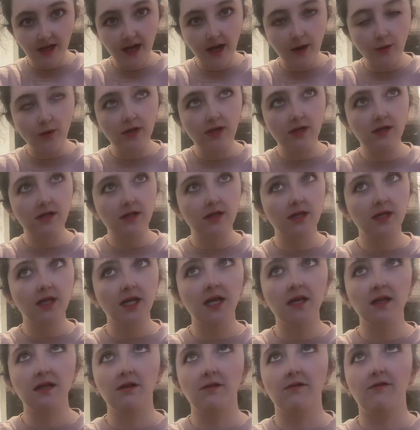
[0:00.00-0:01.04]
I would
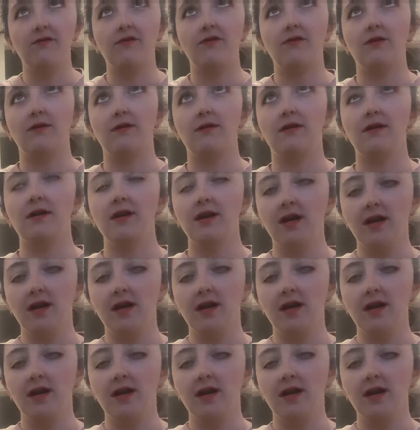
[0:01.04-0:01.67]
kill for